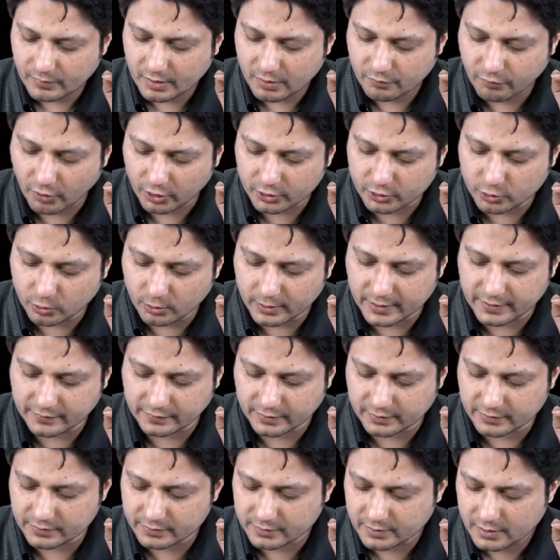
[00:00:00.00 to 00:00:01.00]
for 2
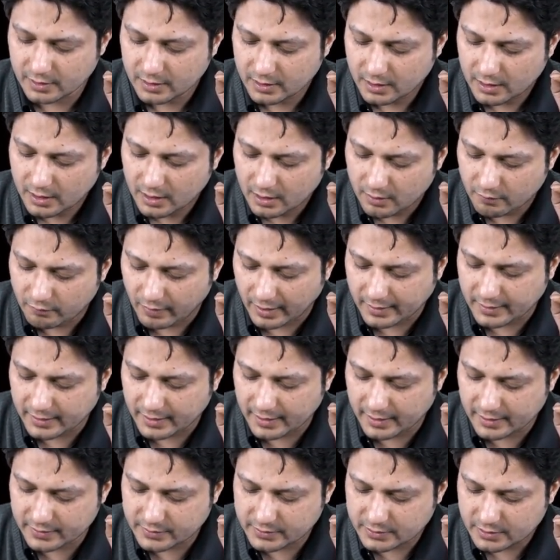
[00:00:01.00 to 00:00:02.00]
reasons. One
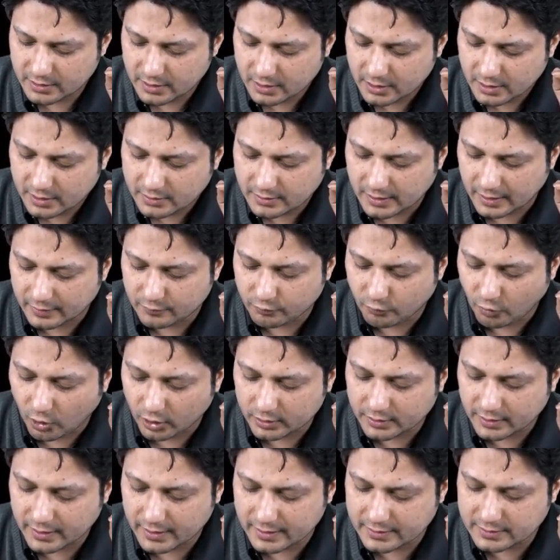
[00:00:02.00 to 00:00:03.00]
is that
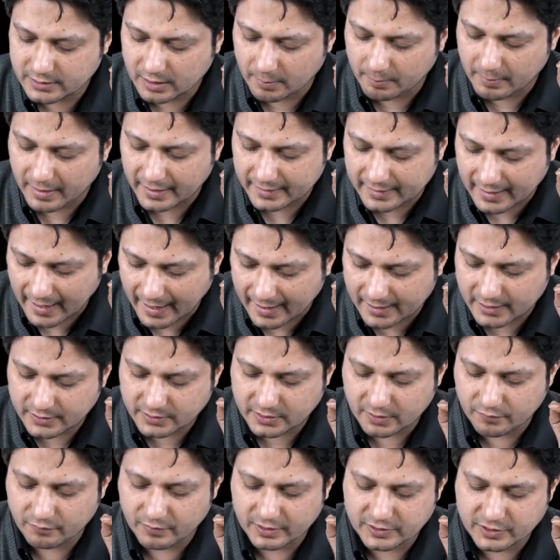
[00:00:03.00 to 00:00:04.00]
what is the
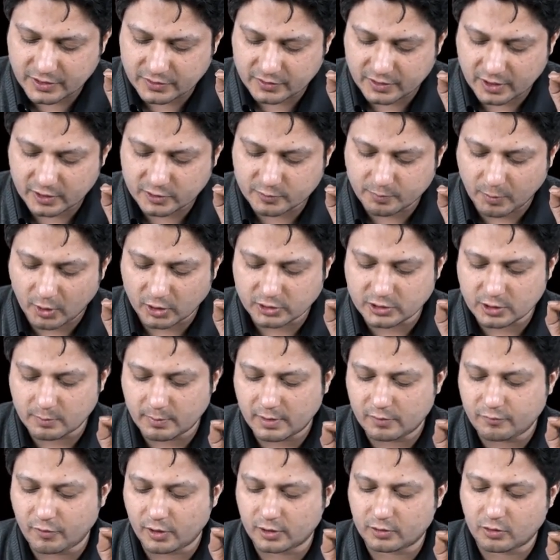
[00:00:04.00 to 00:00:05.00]
mechanism which is
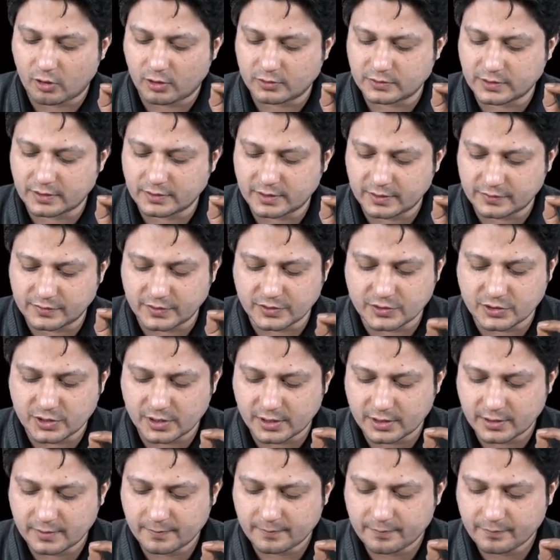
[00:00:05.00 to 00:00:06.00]
responsible for causing this
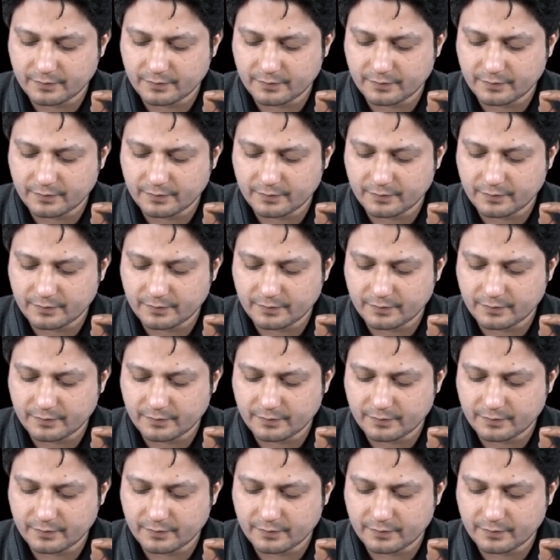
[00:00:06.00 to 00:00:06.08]
injury.